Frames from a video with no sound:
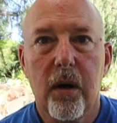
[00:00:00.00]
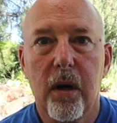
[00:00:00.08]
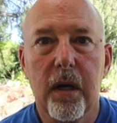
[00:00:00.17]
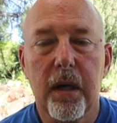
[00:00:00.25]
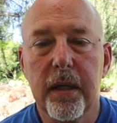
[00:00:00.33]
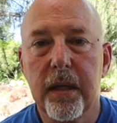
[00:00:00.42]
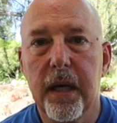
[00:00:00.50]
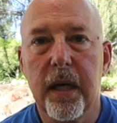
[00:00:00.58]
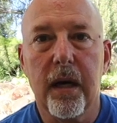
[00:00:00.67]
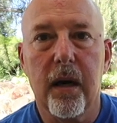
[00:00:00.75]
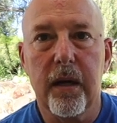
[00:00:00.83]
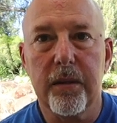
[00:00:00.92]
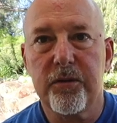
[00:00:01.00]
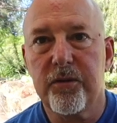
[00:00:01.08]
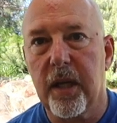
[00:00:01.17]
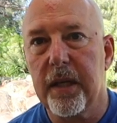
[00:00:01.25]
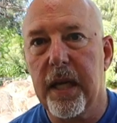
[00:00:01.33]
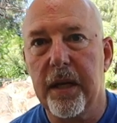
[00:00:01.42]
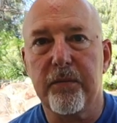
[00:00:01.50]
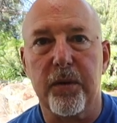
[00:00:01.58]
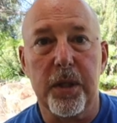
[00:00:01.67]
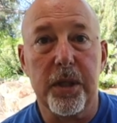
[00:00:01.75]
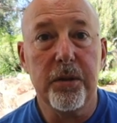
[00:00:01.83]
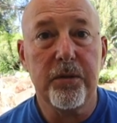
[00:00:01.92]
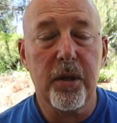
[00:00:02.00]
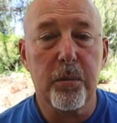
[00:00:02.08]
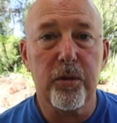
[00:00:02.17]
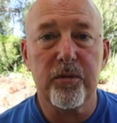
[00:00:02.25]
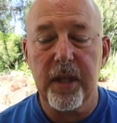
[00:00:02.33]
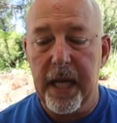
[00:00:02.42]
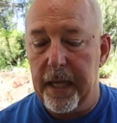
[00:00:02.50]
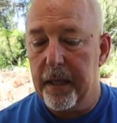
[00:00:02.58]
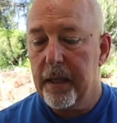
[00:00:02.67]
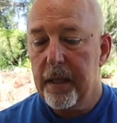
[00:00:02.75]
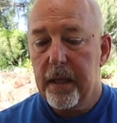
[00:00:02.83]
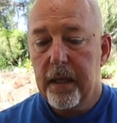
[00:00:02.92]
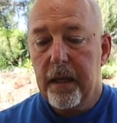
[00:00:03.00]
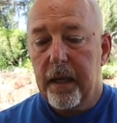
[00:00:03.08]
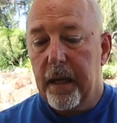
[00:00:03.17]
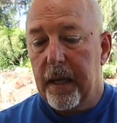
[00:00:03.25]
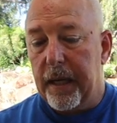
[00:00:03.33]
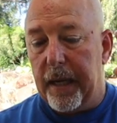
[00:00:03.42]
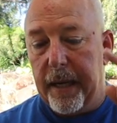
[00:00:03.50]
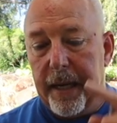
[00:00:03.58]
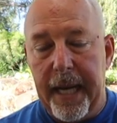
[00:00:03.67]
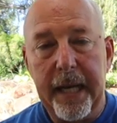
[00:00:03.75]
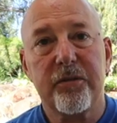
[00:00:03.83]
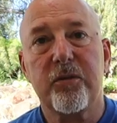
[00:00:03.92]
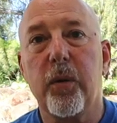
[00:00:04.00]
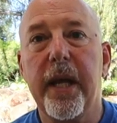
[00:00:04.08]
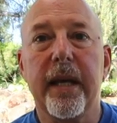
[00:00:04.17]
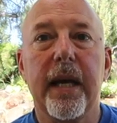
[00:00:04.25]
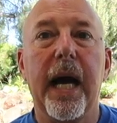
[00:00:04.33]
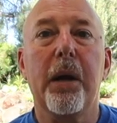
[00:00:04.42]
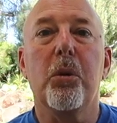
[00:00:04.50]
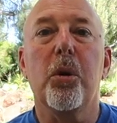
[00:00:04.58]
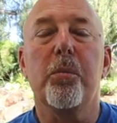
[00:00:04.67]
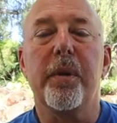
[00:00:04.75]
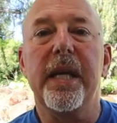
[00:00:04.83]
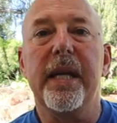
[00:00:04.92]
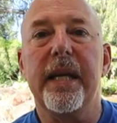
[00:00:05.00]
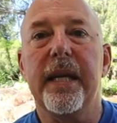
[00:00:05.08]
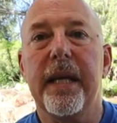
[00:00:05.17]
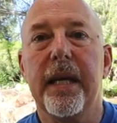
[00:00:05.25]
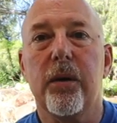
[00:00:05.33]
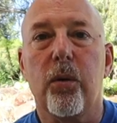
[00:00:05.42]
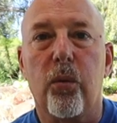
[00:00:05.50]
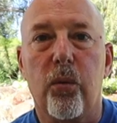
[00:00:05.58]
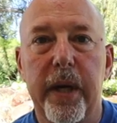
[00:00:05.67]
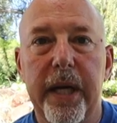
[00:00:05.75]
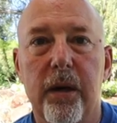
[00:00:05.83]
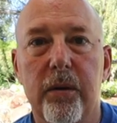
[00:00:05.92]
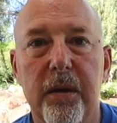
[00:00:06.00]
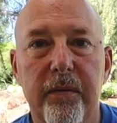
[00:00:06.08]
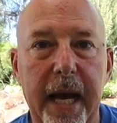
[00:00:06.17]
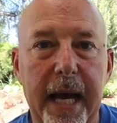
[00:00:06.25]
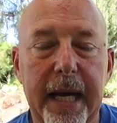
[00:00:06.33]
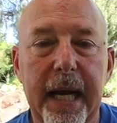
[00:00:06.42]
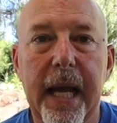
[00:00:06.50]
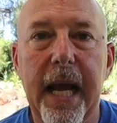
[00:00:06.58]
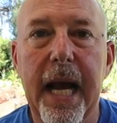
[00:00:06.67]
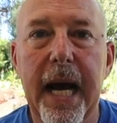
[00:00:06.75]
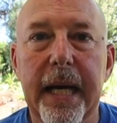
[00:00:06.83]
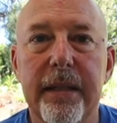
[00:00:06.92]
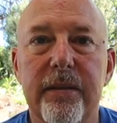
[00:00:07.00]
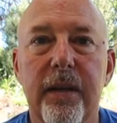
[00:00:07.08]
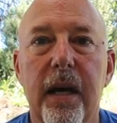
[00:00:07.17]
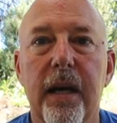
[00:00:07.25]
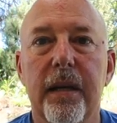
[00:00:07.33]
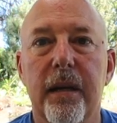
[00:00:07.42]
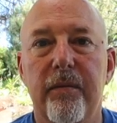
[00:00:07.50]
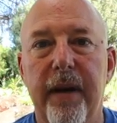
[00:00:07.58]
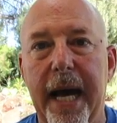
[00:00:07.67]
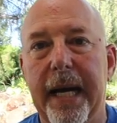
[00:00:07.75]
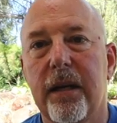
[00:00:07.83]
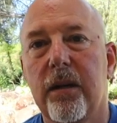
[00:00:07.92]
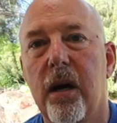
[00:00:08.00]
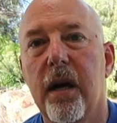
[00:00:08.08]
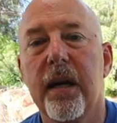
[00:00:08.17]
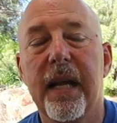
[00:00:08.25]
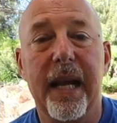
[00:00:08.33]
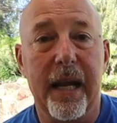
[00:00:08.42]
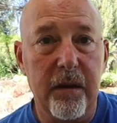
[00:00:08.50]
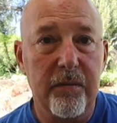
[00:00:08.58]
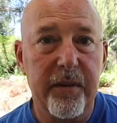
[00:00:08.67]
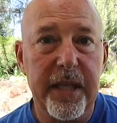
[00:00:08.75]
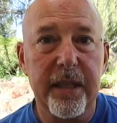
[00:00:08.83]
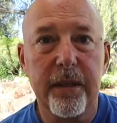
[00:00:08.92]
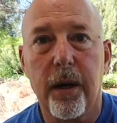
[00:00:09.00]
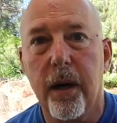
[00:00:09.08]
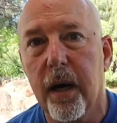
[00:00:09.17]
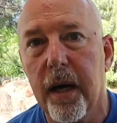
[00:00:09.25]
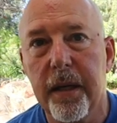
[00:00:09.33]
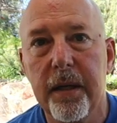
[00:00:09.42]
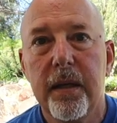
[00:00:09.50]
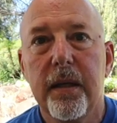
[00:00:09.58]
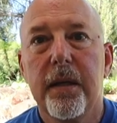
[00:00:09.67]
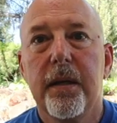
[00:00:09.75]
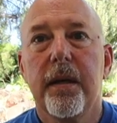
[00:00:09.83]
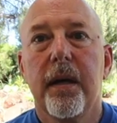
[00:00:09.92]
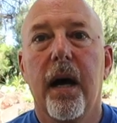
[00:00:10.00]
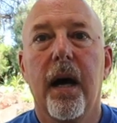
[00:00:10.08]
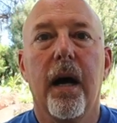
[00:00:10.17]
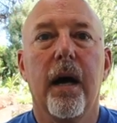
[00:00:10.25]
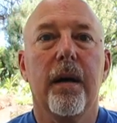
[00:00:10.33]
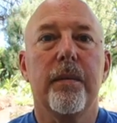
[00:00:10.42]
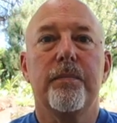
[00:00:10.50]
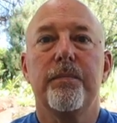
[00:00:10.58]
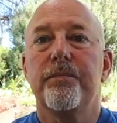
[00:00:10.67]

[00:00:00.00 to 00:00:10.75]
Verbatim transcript: on, uh, on Sunday for the YouTubers Net. Next week I will be in Reno, Nevada at uh, NevadaCon, NVCon, uh,